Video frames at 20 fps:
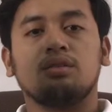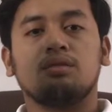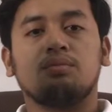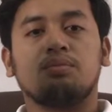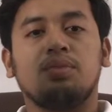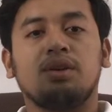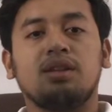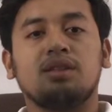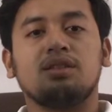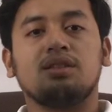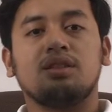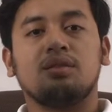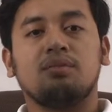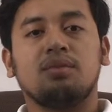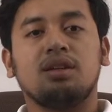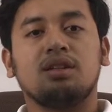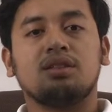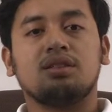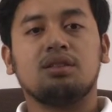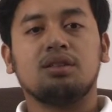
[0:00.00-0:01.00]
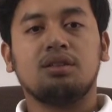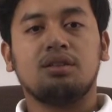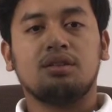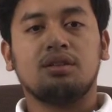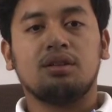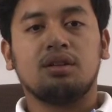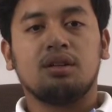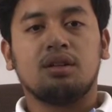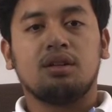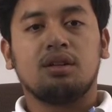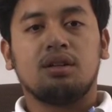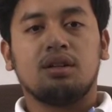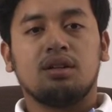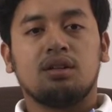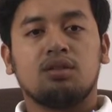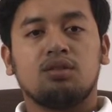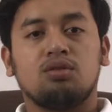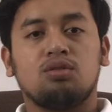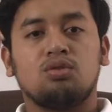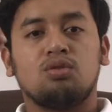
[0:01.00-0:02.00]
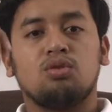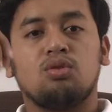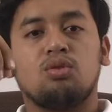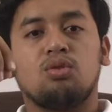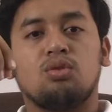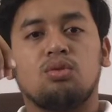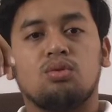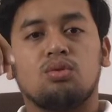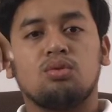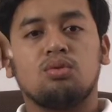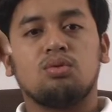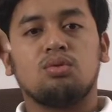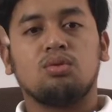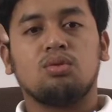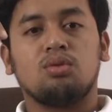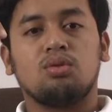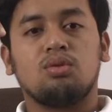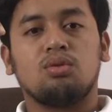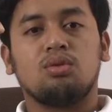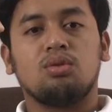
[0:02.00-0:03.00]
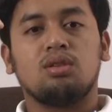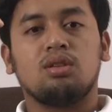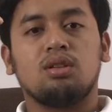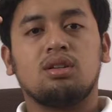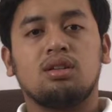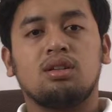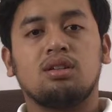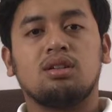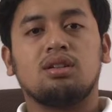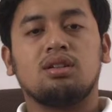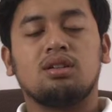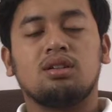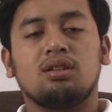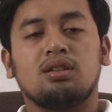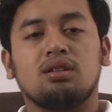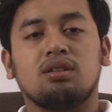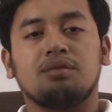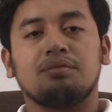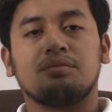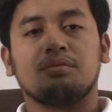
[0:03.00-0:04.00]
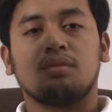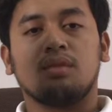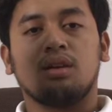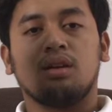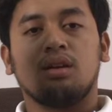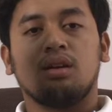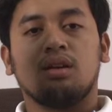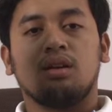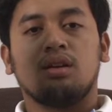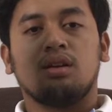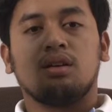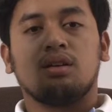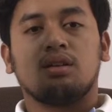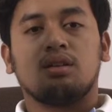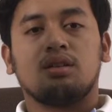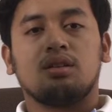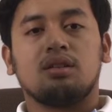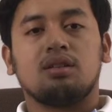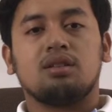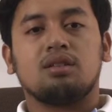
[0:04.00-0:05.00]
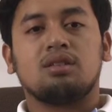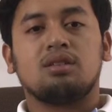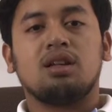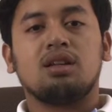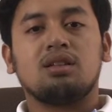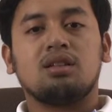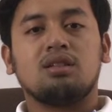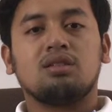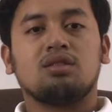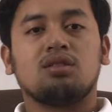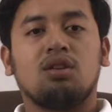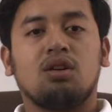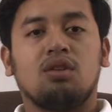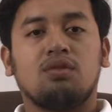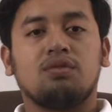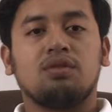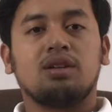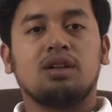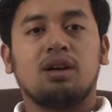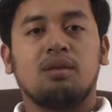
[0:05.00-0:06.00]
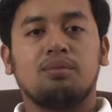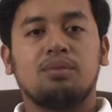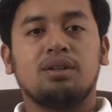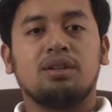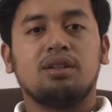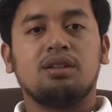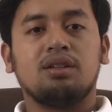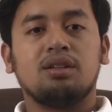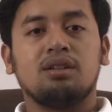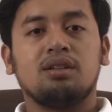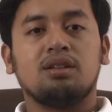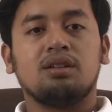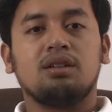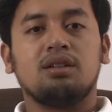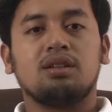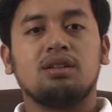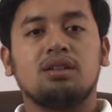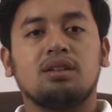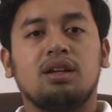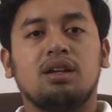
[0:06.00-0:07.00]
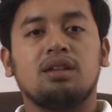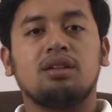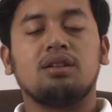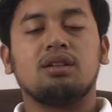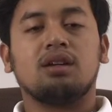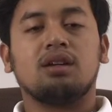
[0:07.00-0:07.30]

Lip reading: placed in Malaysia to know the status of the company that